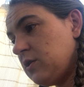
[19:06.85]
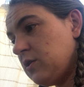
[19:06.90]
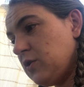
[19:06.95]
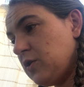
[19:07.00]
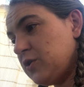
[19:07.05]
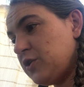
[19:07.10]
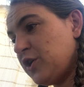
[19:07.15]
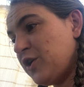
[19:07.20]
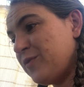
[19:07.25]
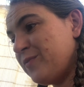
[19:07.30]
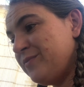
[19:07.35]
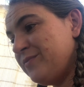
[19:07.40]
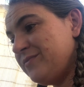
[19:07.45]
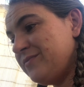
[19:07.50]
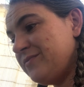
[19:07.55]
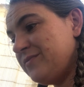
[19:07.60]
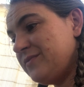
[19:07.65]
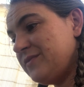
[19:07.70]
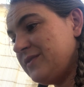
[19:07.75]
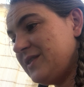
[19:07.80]
or no,
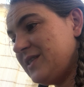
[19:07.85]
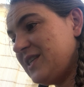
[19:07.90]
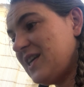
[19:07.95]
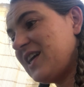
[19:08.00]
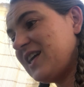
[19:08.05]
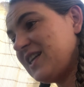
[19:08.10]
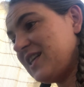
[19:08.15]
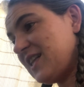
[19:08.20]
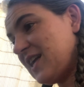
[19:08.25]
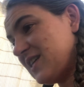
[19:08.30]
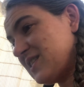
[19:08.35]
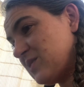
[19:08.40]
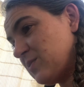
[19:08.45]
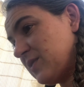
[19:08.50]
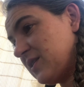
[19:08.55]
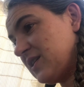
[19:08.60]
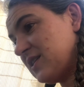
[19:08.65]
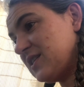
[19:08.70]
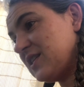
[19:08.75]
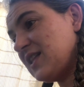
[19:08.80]
second to last one,
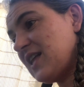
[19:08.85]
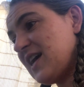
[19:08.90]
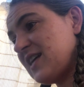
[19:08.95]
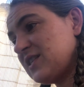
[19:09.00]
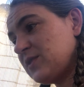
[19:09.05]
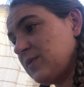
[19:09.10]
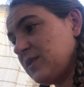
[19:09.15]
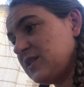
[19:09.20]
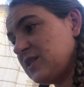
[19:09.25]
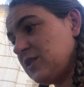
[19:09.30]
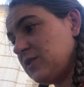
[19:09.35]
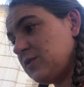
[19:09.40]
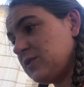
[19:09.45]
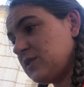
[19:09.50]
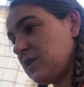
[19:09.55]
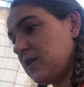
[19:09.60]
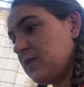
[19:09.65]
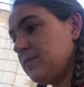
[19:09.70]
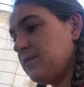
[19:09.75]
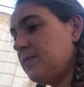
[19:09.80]
because the last one's a new
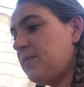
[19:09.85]
start.